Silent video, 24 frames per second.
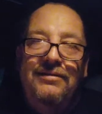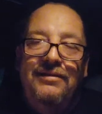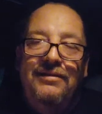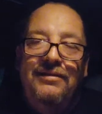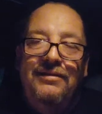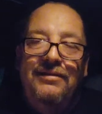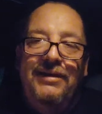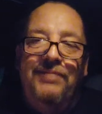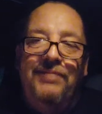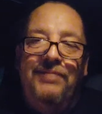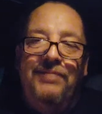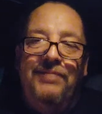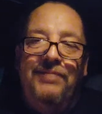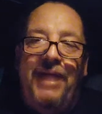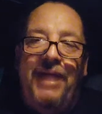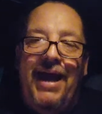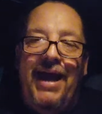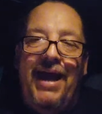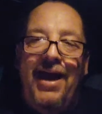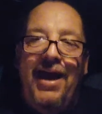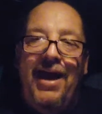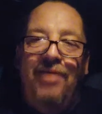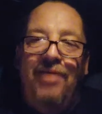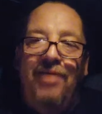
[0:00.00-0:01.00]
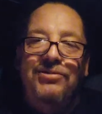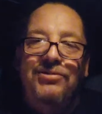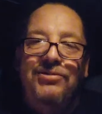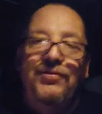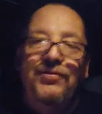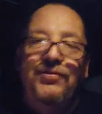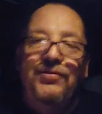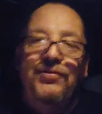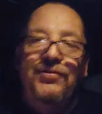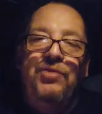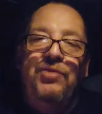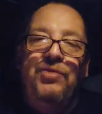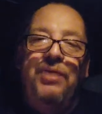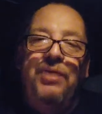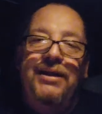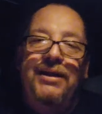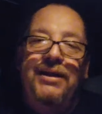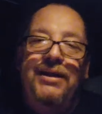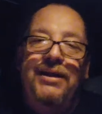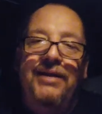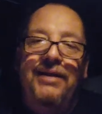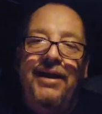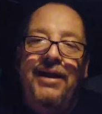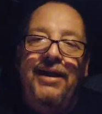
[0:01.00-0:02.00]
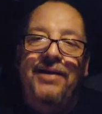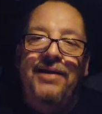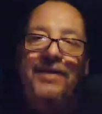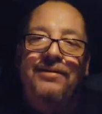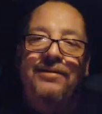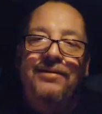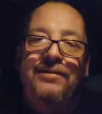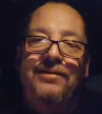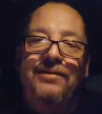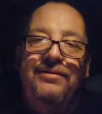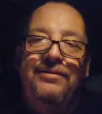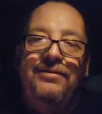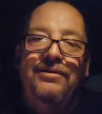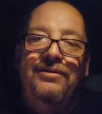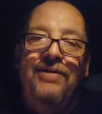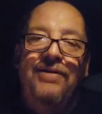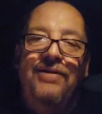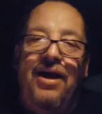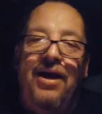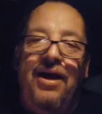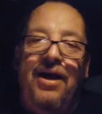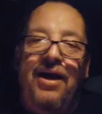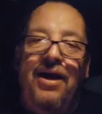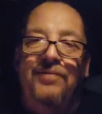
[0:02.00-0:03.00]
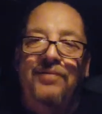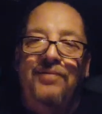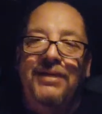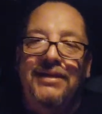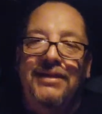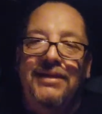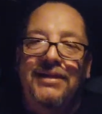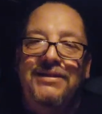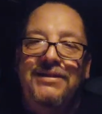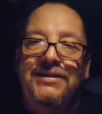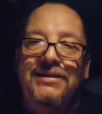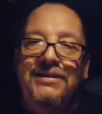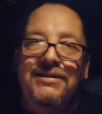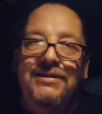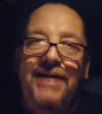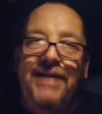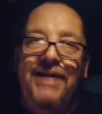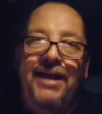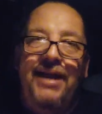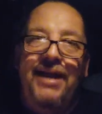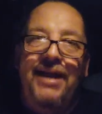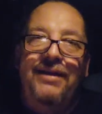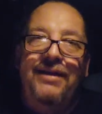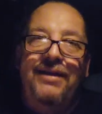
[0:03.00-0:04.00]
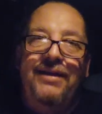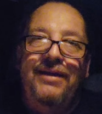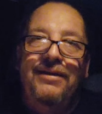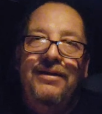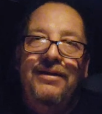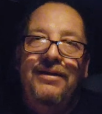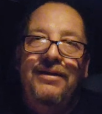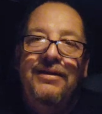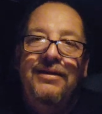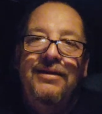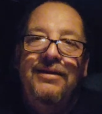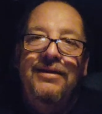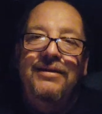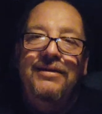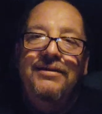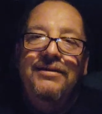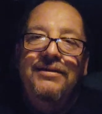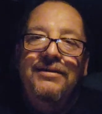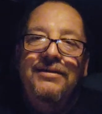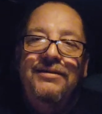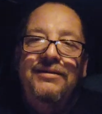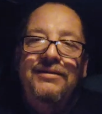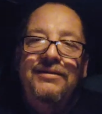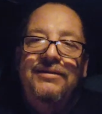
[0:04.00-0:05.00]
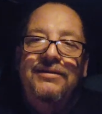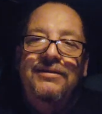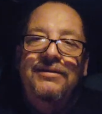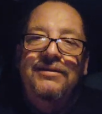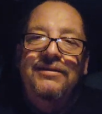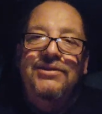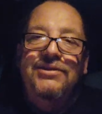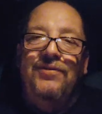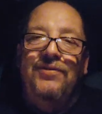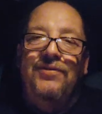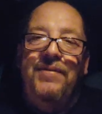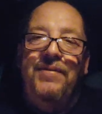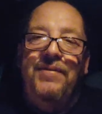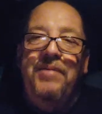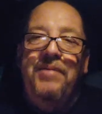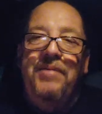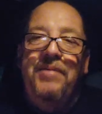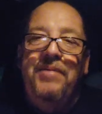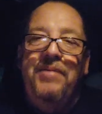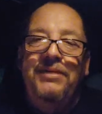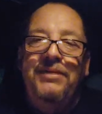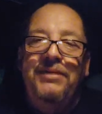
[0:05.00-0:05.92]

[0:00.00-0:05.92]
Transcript: in my house for the one that I got with this tank. So if I'm able